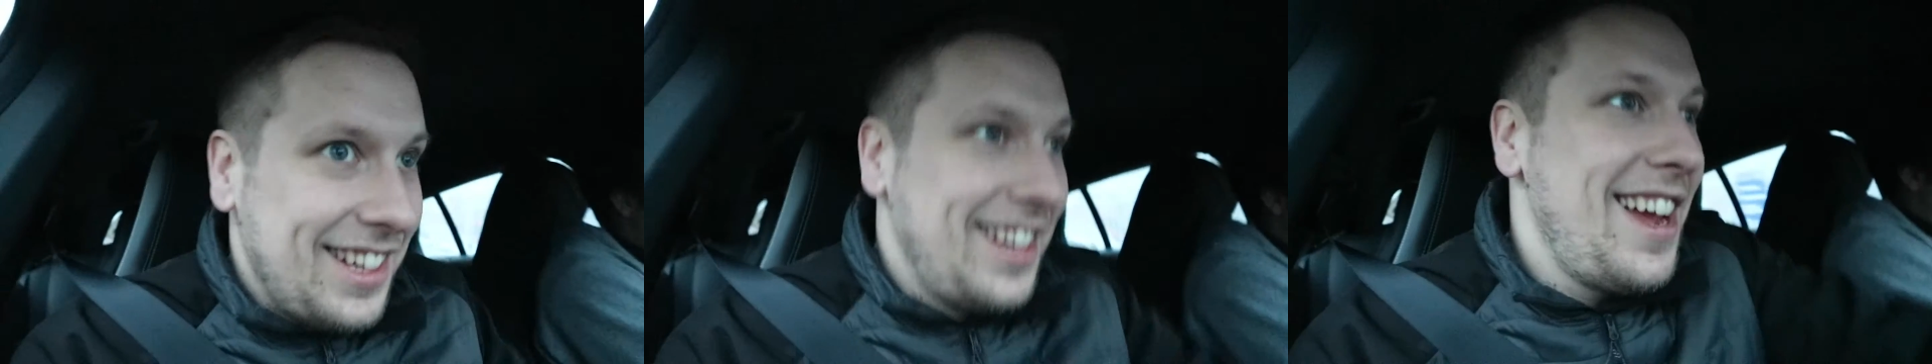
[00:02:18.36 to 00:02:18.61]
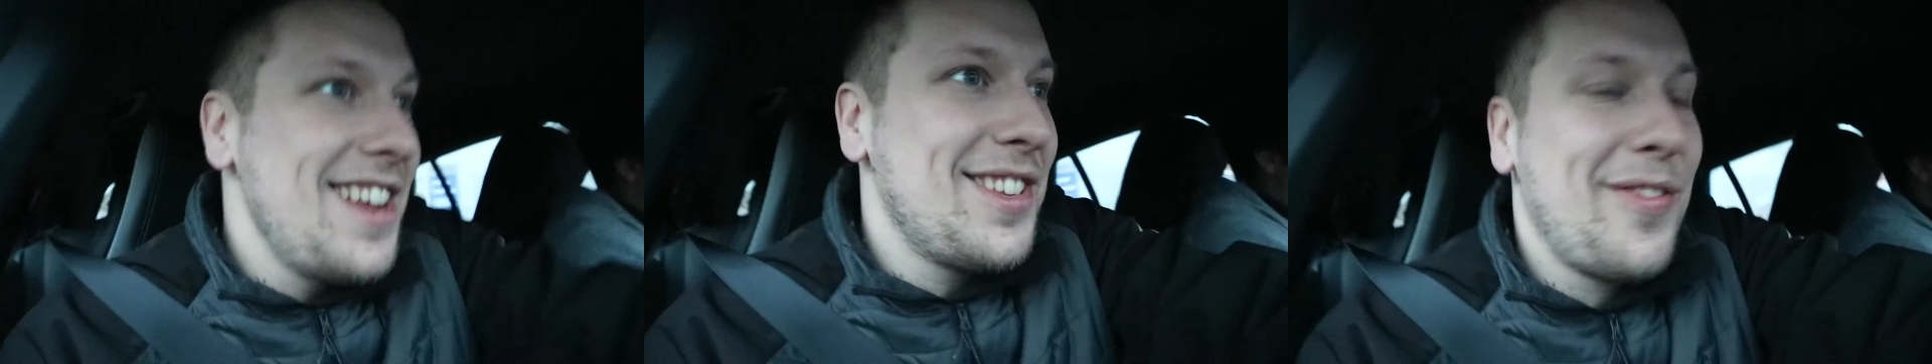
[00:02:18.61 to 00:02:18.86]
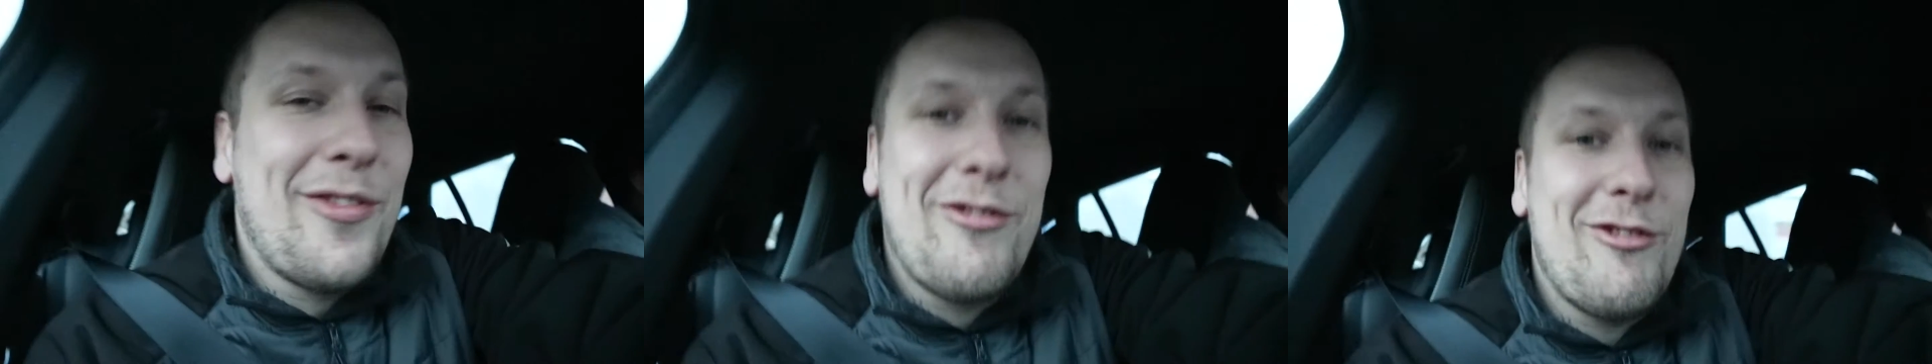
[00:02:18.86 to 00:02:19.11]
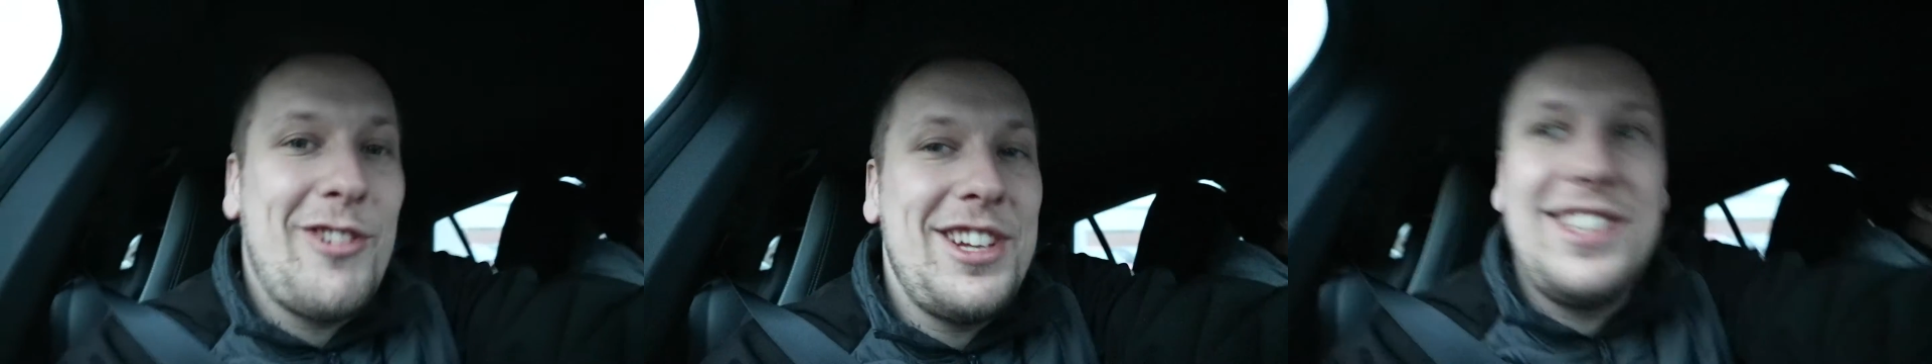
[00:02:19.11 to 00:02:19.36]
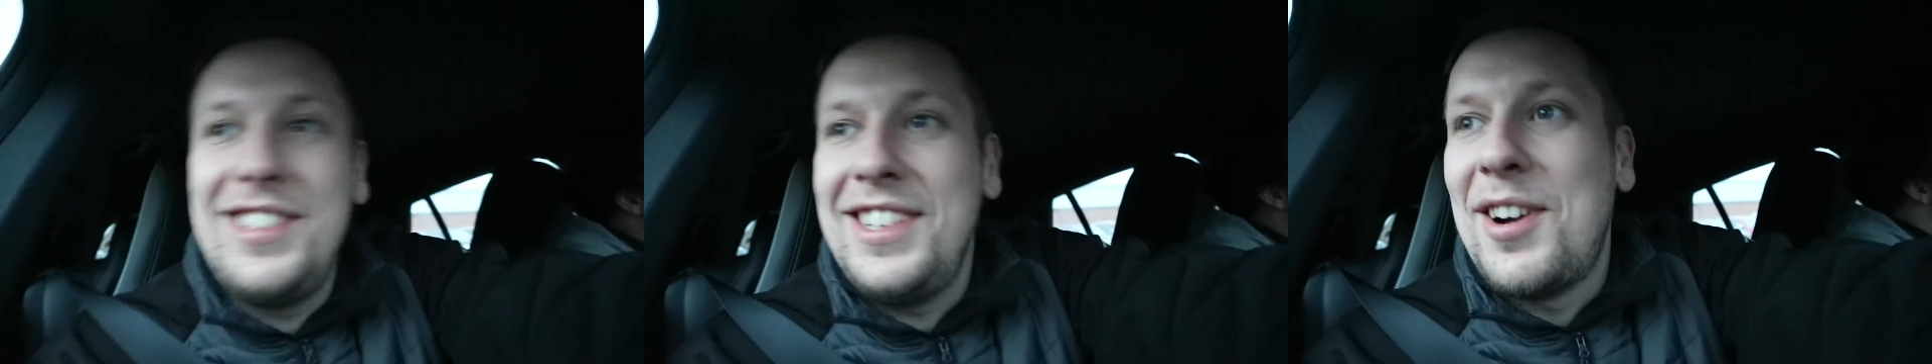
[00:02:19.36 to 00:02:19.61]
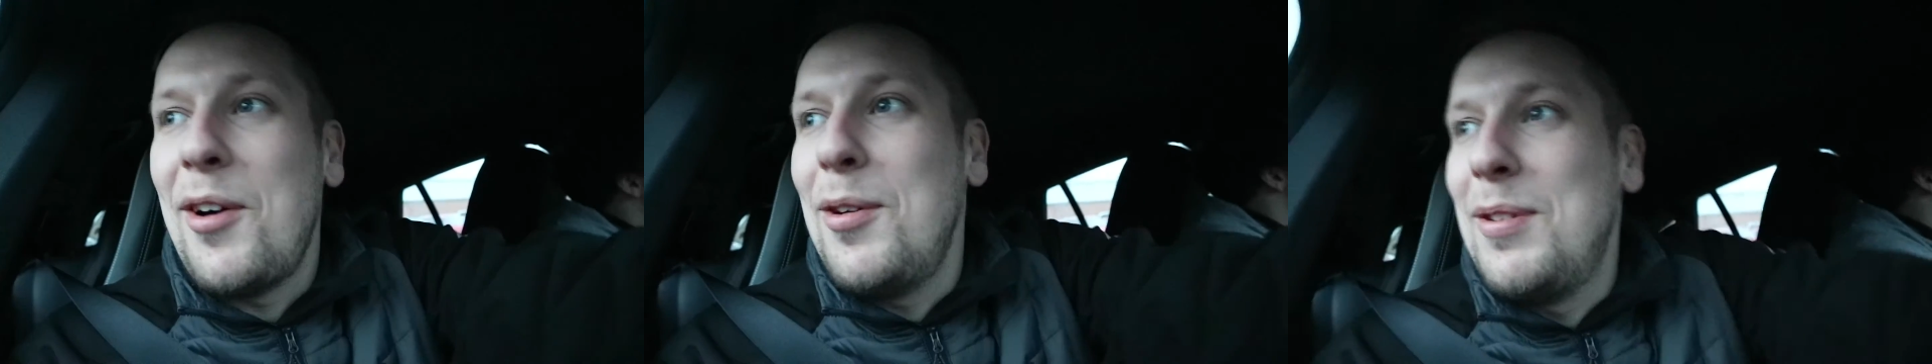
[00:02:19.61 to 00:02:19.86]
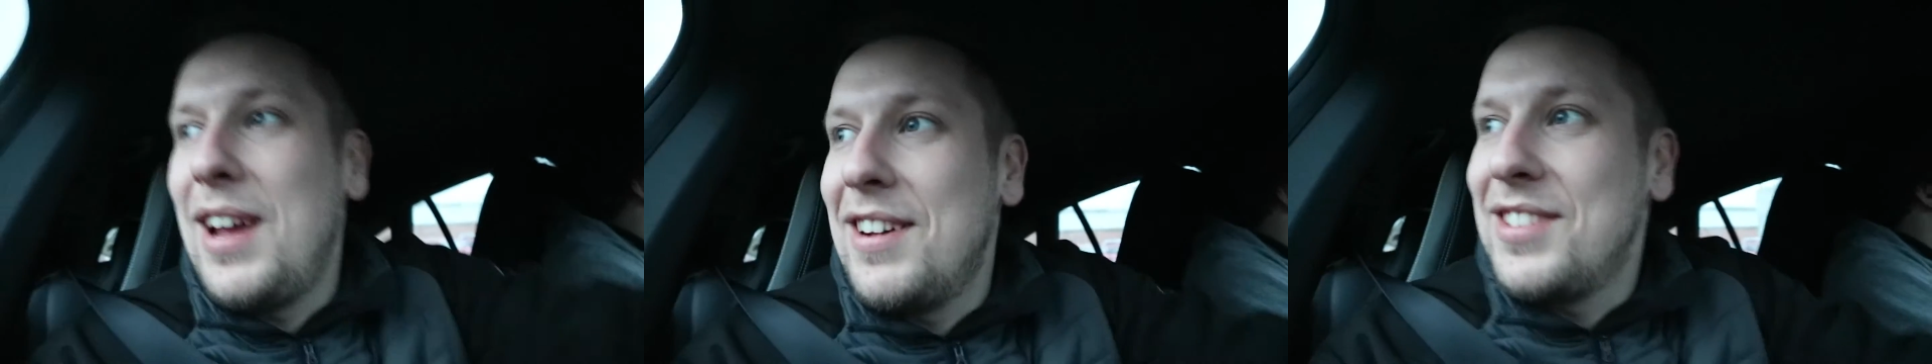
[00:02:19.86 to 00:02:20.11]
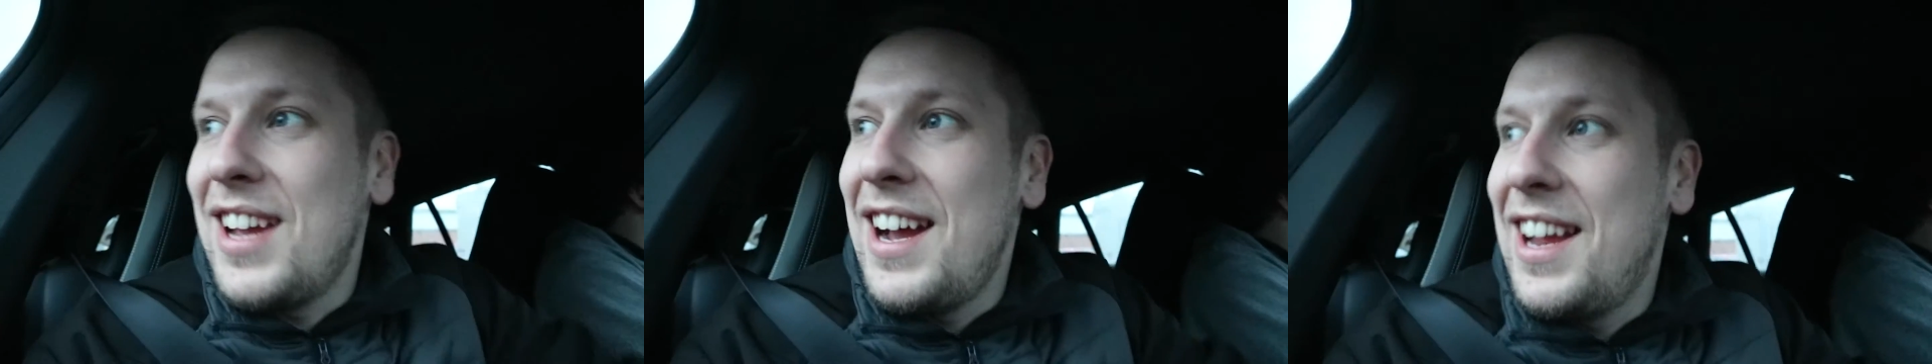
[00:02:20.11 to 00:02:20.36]
It is freezing cold
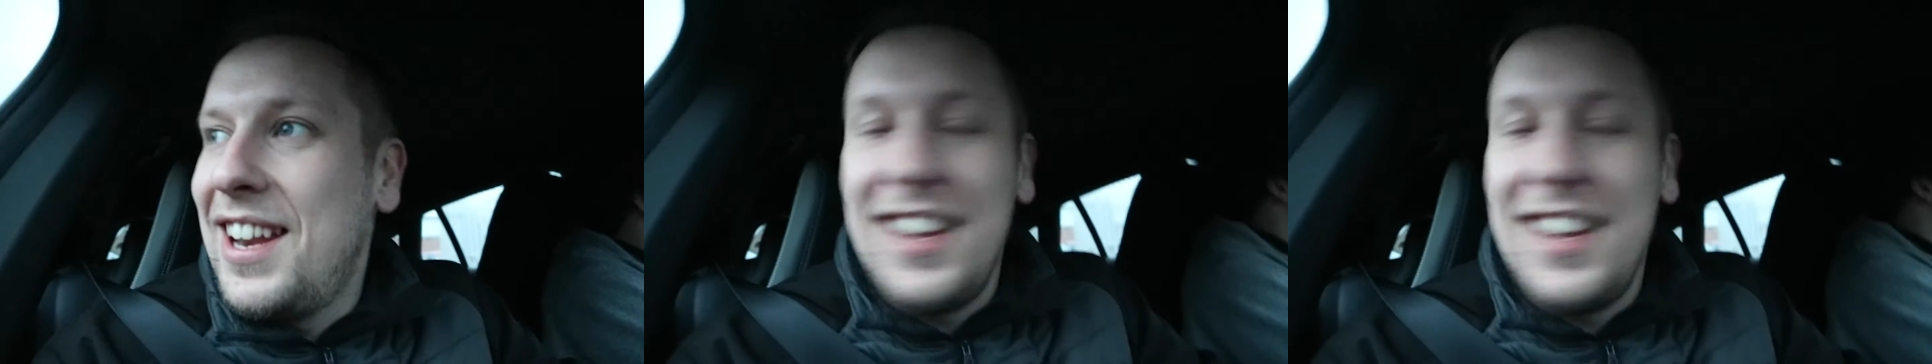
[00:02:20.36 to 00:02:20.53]
outside.